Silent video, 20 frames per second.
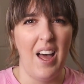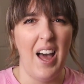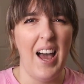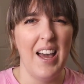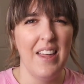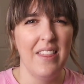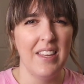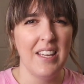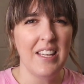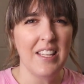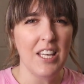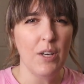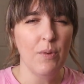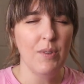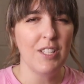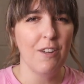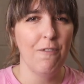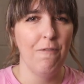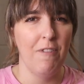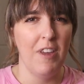I think there
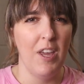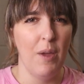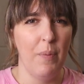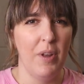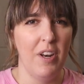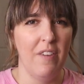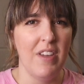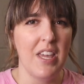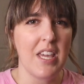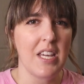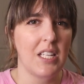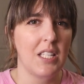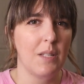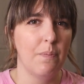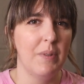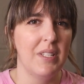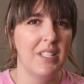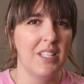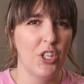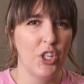was a fair bit of
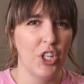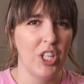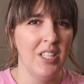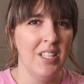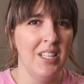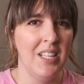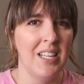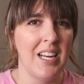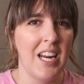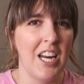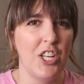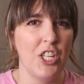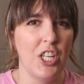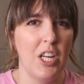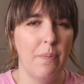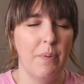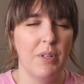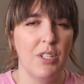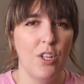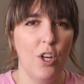exposition in each
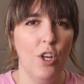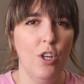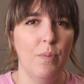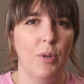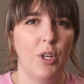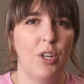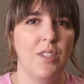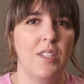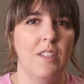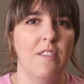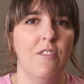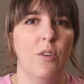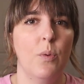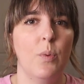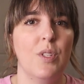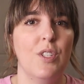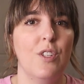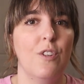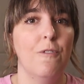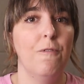episode because if it
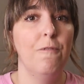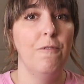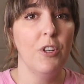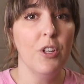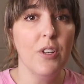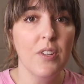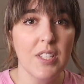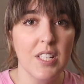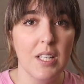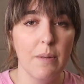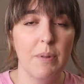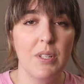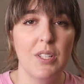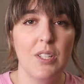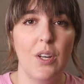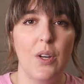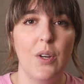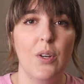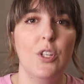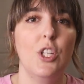was your first
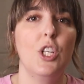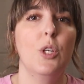episode,